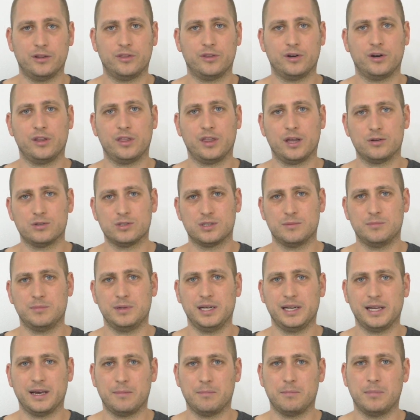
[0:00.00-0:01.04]
a 3000
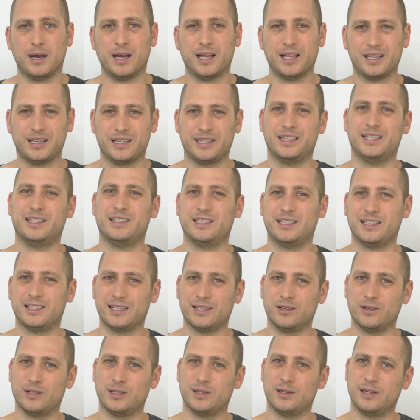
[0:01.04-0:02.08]
milliamp battery,
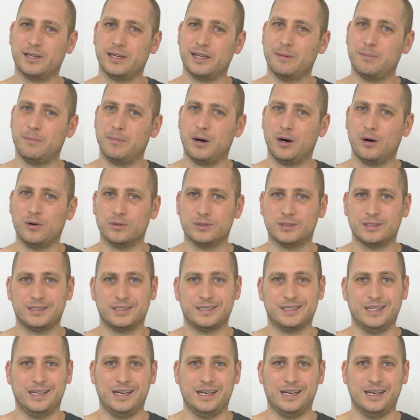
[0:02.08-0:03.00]
getting only about